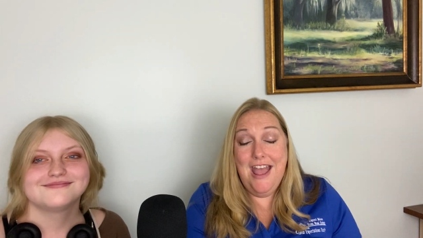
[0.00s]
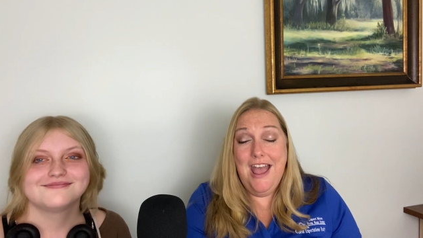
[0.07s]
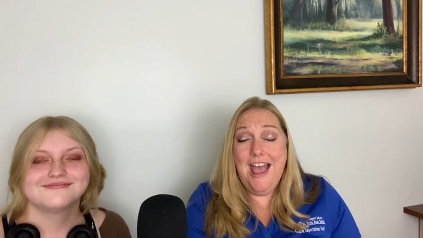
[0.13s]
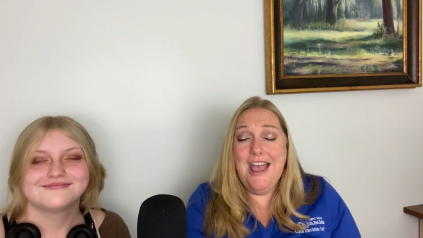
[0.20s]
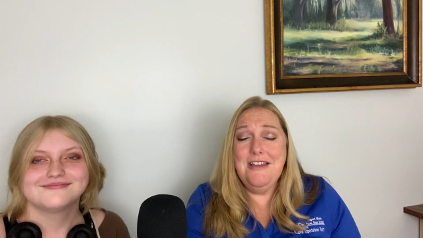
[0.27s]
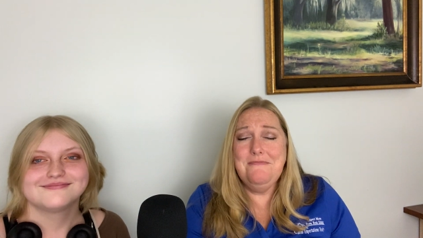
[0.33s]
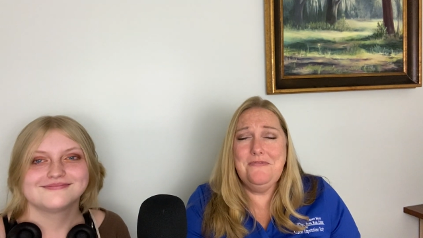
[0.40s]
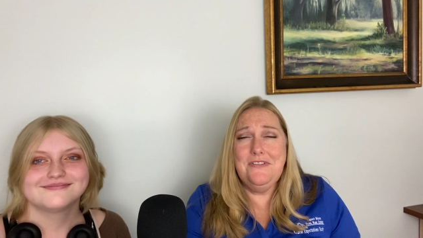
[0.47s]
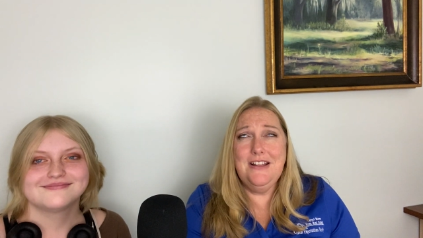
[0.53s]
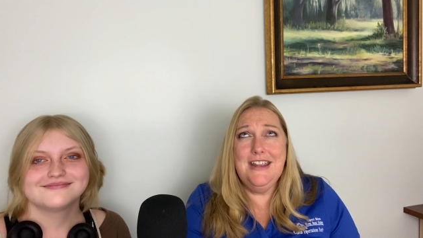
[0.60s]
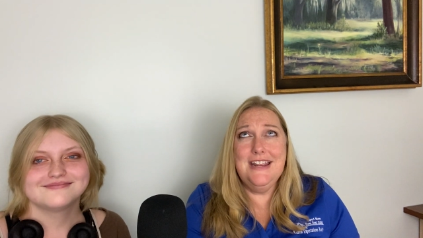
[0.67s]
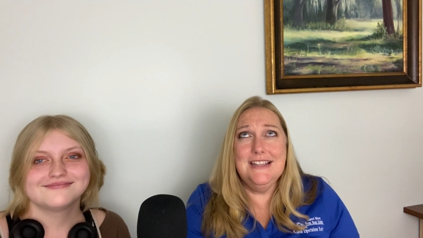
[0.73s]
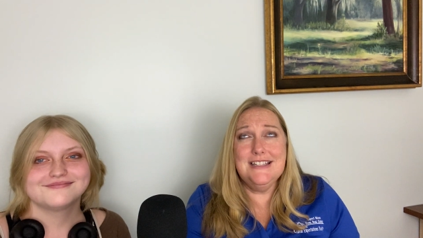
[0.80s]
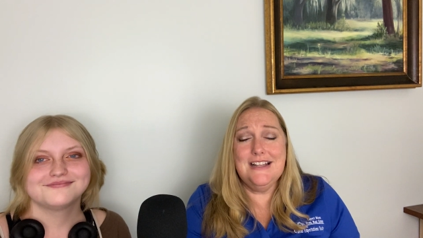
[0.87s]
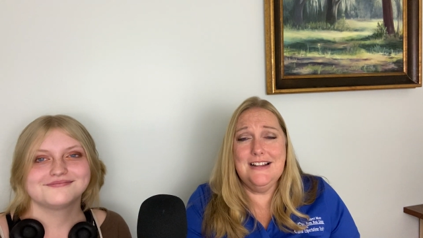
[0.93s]
Speaker 1: And
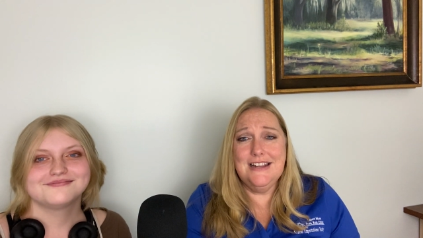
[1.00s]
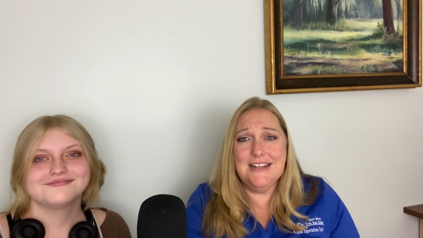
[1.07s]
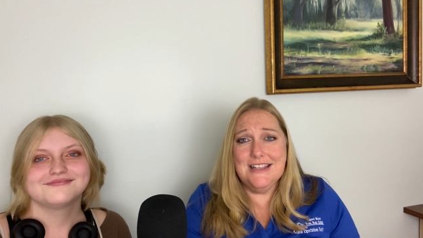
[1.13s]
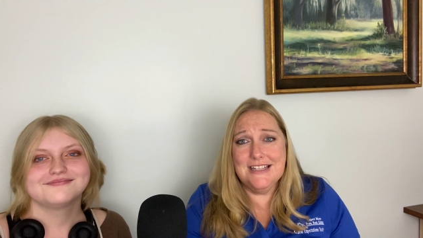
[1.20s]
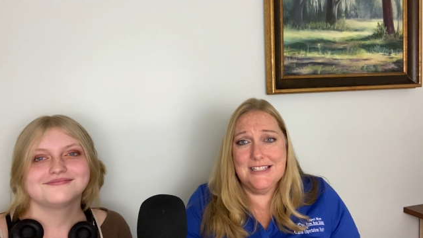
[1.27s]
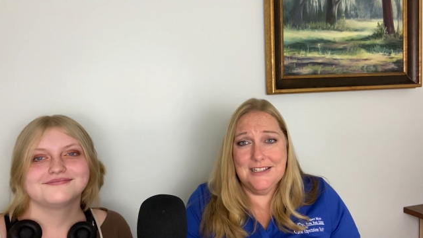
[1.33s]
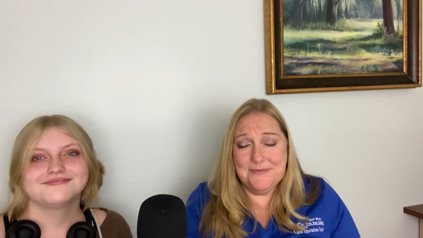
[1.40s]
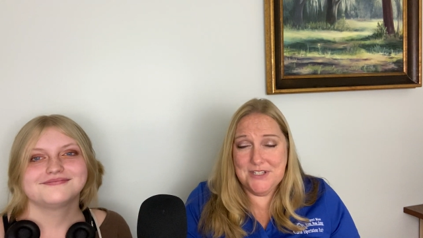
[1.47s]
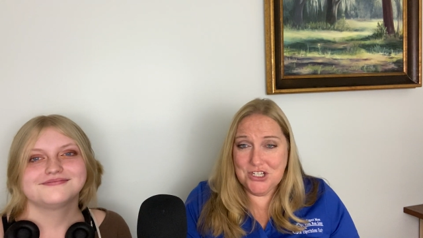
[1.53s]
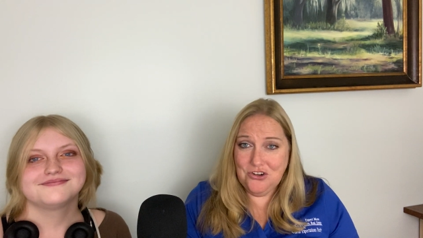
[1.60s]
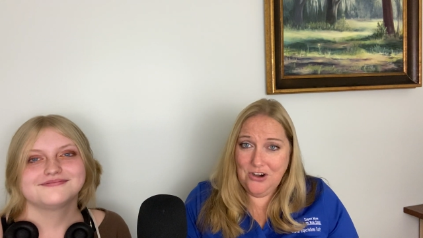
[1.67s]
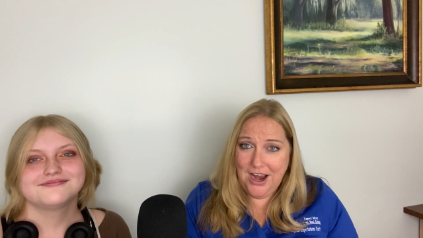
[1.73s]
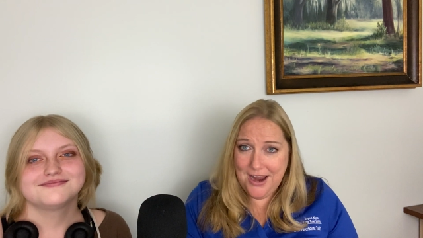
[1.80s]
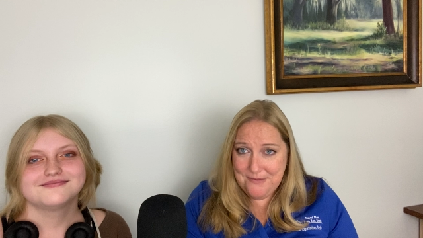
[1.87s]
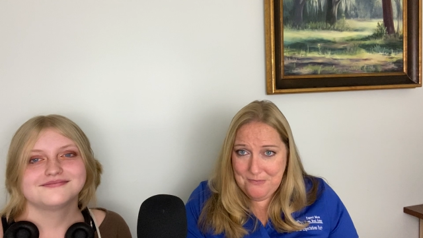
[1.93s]
please click the
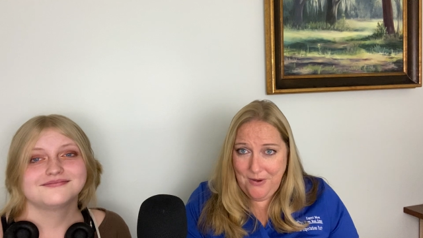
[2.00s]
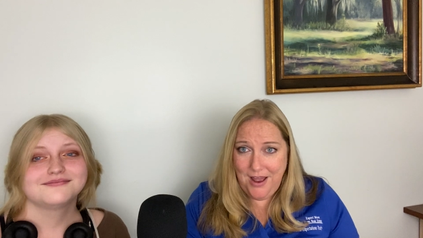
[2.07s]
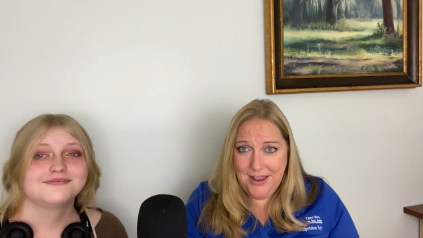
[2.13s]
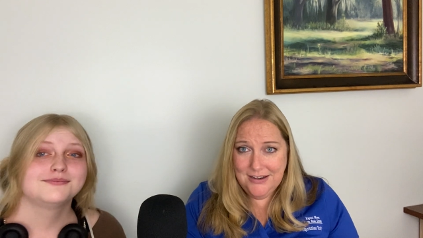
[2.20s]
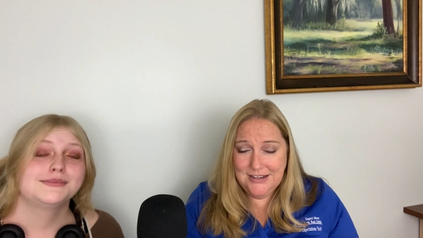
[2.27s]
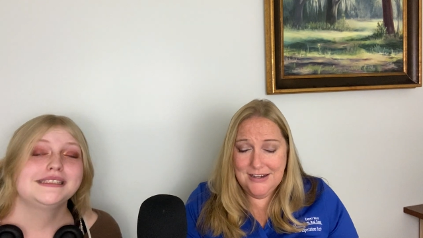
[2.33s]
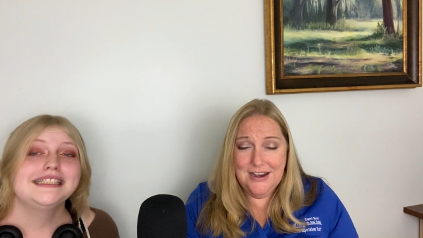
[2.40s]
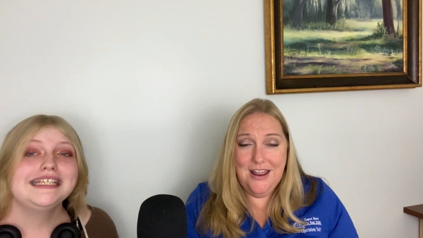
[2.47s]
subscribe button.